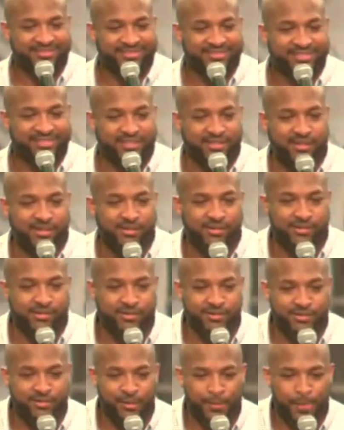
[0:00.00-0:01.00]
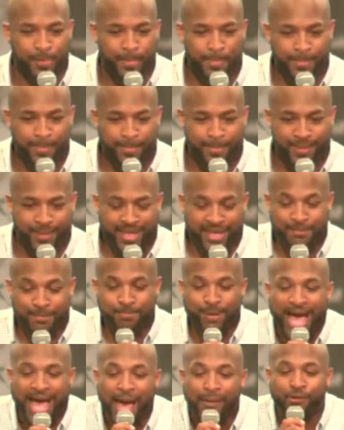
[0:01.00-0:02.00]
You know? And the
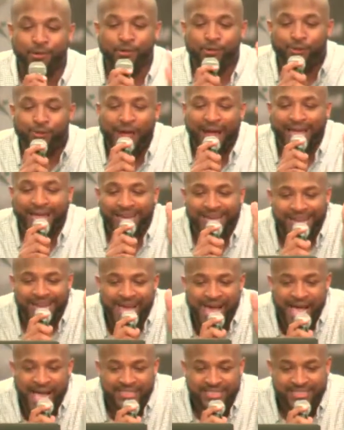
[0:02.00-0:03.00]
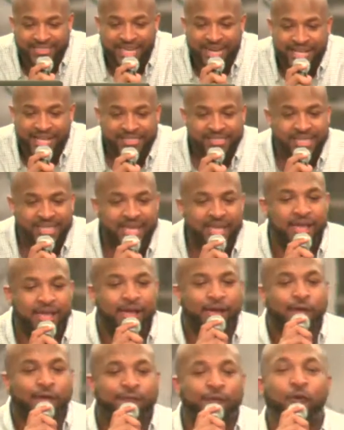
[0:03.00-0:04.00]
Bible recognizes that they said,
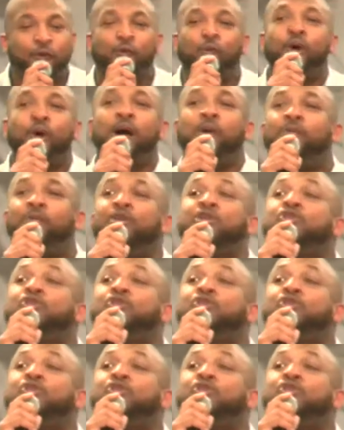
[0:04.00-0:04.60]
For what will